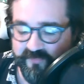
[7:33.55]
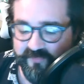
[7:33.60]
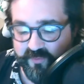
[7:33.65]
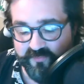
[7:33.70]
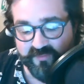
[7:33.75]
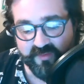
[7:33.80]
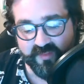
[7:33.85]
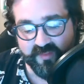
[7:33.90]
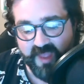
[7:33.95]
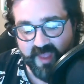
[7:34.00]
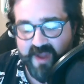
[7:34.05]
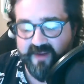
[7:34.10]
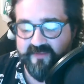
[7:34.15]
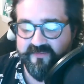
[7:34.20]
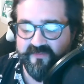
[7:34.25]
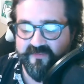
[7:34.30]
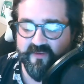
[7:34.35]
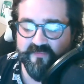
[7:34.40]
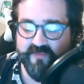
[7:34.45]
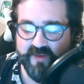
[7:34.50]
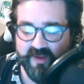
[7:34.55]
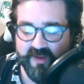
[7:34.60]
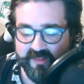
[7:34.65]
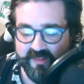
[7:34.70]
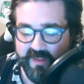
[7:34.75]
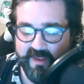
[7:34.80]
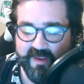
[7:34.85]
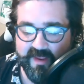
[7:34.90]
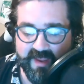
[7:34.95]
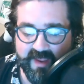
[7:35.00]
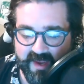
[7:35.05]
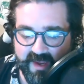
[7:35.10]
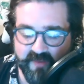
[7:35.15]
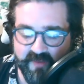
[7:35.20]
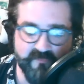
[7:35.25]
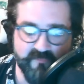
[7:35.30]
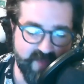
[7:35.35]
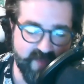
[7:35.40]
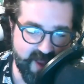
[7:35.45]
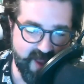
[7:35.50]
There's a lot of stuff that I like in a
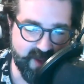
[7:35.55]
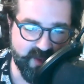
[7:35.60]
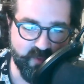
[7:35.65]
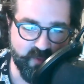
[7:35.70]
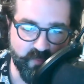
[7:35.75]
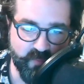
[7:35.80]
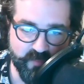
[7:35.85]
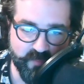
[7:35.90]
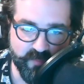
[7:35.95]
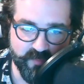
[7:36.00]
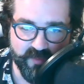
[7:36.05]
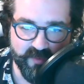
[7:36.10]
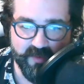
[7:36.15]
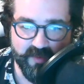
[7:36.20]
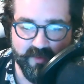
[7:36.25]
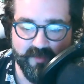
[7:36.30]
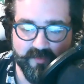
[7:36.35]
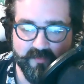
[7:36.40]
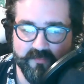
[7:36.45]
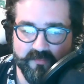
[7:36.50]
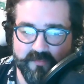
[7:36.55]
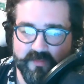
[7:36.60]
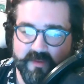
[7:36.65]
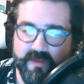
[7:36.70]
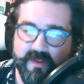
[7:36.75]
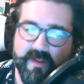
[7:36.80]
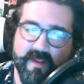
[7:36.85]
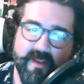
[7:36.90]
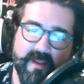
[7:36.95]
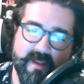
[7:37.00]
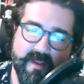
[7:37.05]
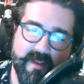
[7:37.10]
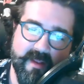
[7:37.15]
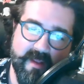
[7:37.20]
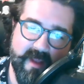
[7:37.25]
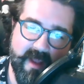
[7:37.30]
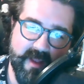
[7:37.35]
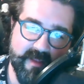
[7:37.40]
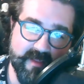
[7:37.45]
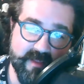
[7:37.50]
vacuum. Um,
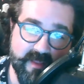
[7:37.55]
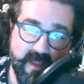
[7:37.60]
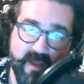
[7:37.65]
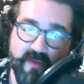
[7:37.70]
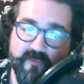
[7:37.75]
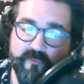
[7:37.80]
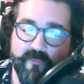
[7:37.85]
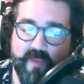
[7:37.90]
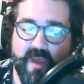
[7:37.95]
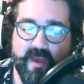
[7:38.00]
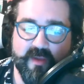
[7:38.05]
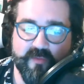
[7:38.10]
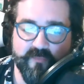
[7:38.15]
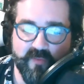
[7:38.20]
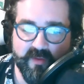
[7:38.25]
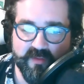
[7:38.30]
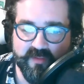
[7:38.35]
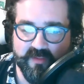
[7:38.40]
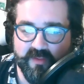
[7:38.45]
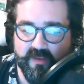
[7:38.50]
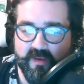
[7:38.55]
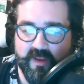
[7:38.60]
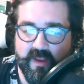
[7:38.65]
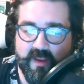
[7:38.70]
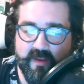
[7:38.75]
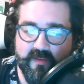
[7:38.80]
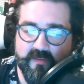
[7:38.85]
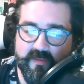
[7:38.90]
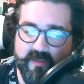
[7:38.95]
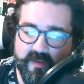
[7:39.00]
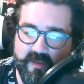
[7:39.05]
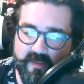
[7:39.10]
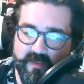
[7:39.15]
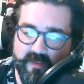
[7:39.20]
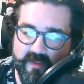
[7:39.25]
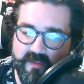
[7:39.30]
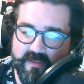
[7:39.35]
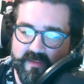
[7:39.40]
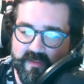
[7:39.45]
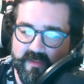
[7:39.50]
I love Max von Sydow in
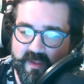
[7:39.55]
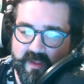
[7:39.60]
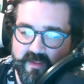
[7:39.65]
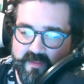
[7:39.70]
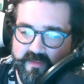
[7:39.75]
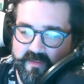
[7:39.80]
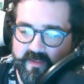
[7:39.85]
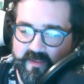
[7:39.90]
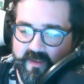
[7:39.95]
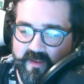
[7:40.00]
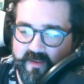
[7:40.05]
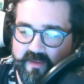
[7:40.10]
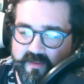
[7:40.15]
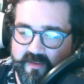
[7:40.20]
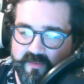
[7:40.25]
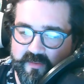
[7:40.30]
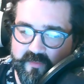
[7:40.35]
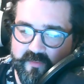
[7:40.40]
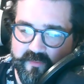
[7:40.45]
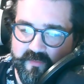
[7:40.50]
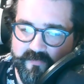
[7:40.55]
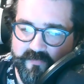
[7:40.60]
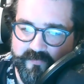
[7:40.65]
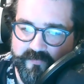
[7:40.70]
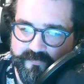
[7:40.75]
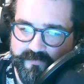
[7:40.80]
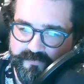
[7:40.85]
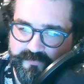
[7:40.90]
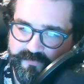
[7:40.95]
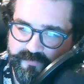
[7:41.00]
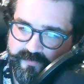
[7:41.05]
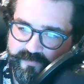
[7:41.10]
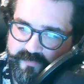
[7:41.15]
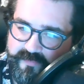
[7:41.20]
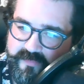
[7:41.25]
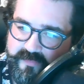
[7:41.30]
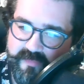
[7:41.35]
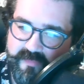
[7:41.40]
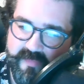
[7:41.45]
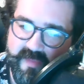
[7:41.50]
this as uh,
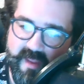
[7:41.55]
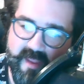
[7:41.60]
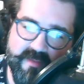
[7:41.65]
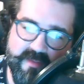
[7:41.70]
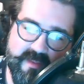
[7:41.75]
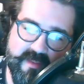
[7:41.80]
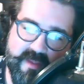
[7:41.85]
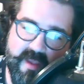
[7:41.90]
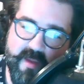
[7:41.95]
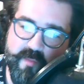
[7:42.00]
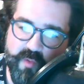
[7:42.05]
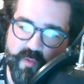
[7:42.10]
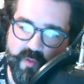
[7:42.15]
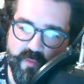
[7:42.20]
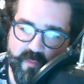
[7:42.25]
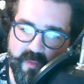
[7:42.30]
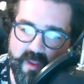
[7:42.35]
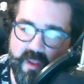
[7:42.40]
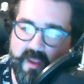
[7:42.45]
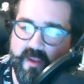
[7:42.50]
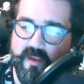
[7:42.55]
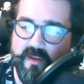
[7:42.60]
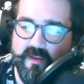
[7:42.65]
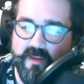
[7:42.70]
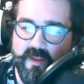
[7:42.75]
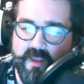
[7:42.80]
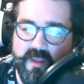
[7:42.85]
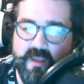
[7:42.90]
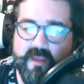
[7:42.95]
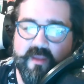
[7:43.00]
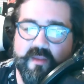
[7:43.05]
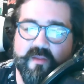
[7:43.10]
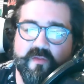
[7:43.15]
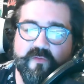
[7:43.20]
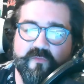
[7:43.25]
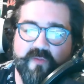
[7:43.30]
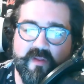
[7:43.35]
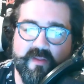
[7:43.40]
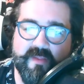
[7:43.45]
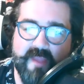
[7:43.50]
as the Emperor Ming. He is
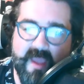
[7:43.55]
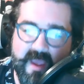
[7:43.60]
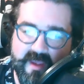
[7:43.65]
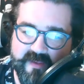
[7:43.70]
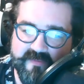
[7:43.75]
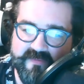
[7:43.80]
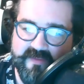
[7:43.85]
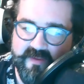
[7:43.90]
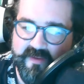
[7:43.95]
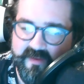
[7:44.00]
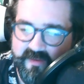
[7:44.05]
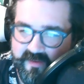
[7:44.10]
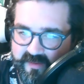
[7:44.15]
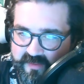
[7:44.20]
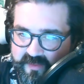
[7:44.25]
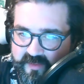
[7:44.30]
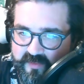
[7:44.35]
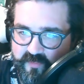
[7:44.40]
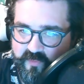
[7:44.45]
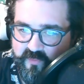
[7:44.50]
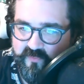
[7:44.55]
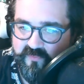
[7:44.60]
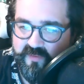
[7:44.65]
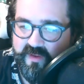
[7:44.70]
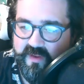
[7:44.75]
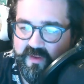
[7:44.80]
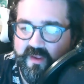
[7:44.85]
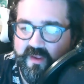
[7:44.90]
fantastic in this movie.